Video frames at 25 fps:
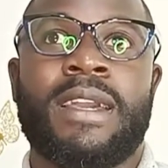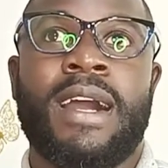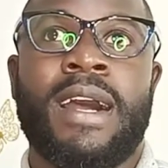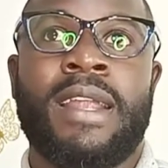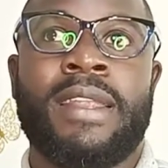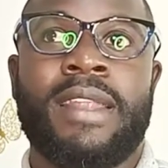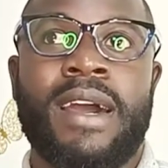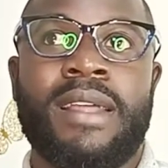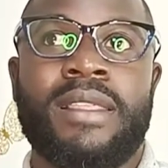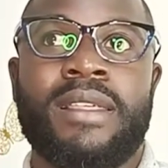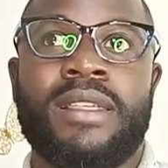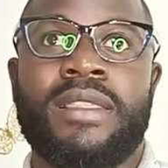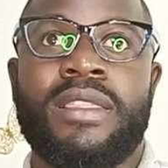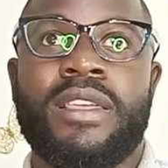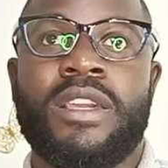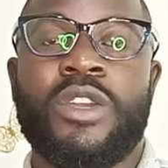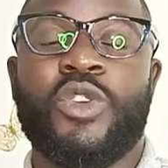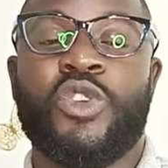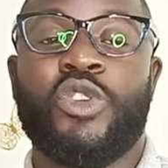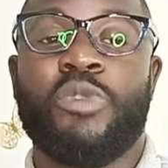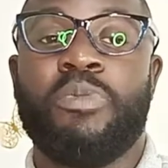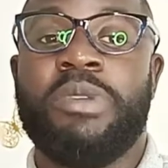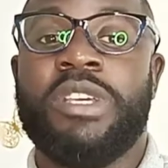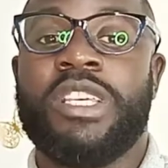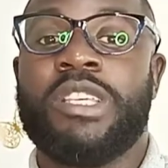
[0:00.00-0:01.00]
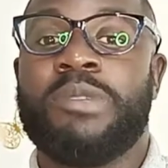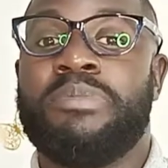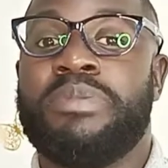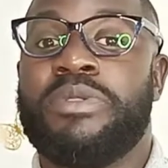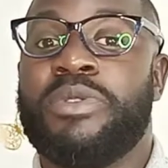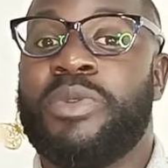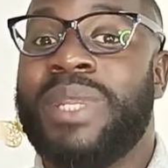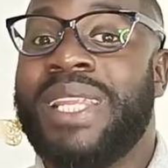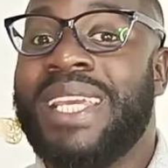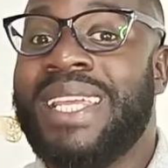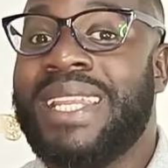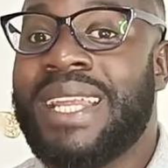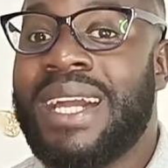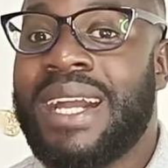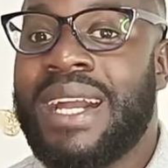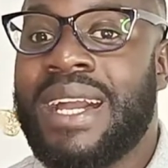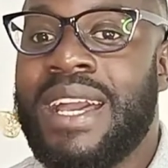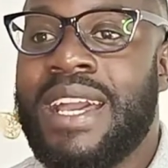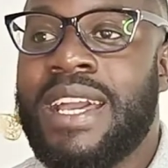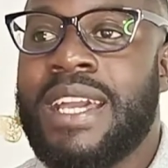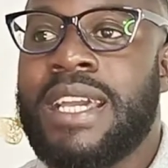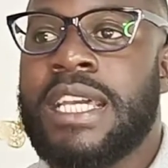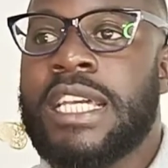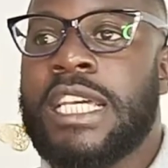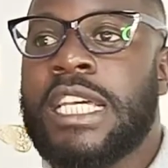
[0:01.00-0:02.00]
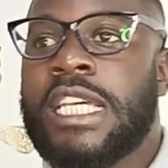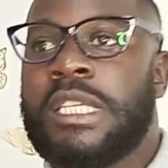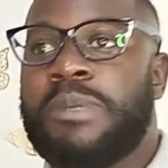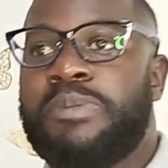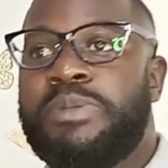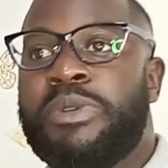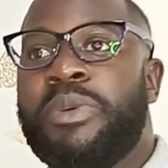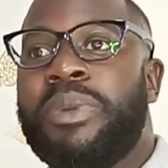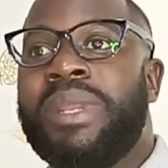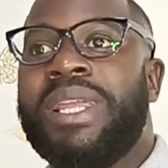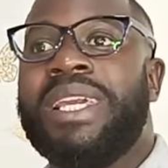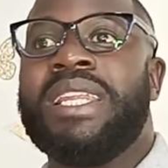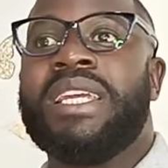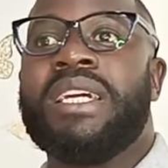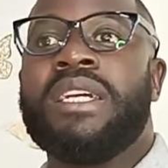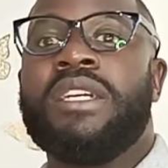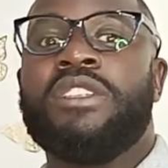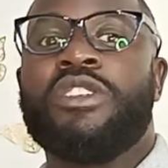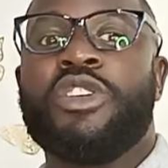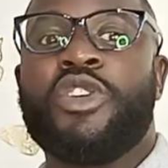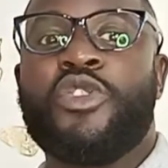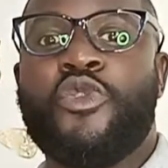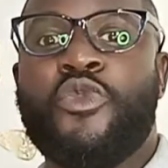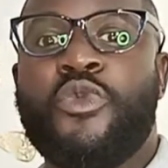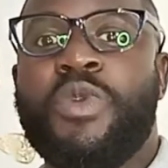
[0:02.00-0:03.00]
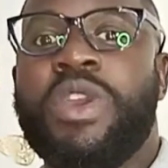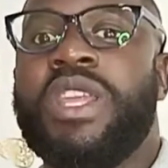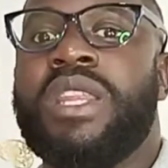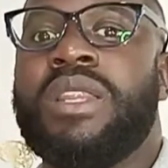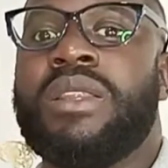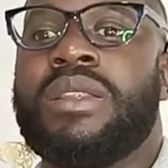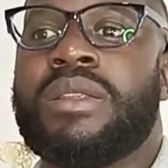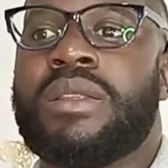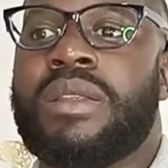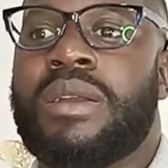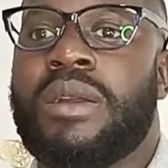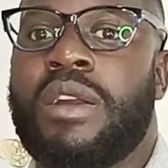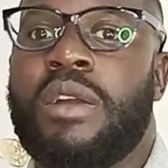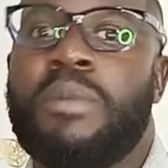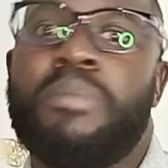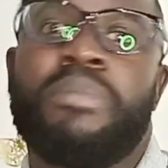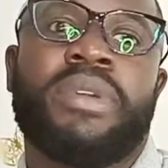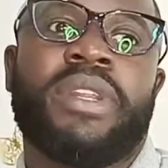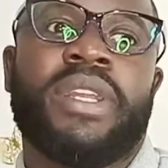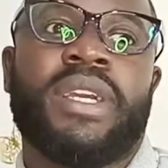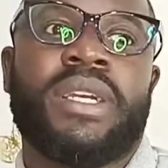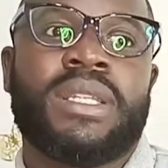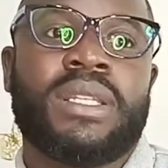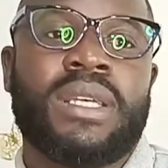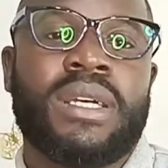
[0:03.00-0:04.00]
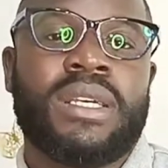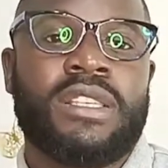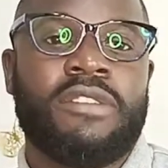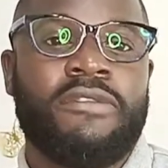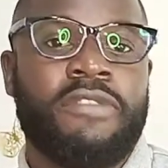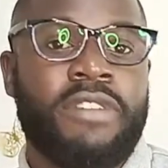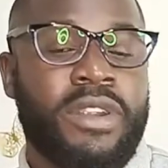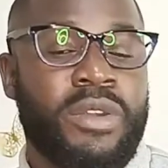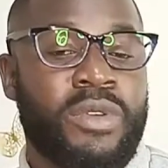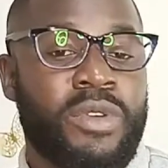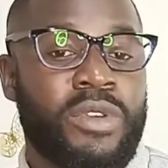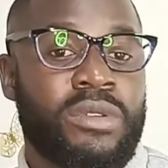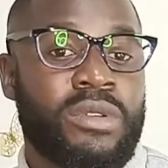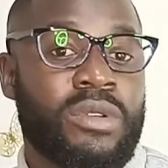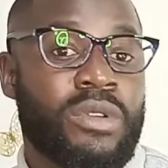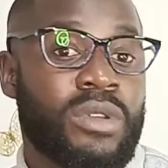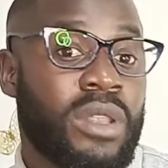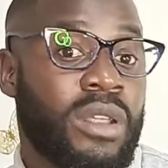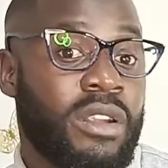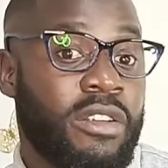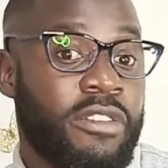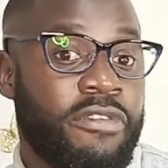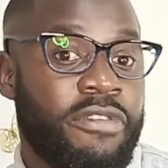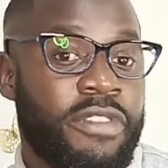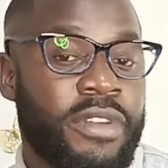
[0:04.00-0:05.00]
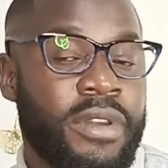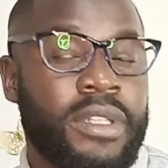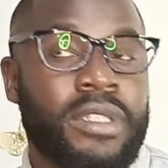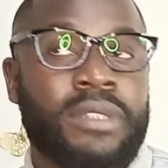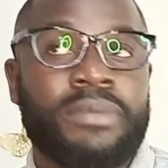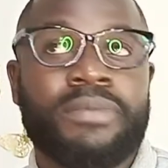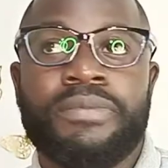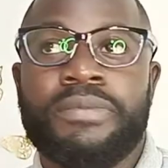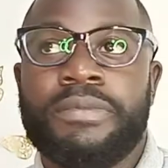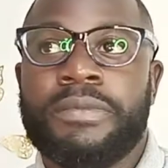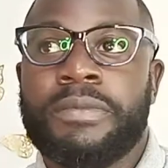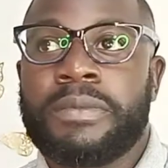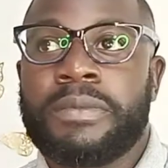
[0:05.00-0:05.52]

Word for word: Another thing could be spirulina. Spirulina is a green component. It's a very good chlorophyll.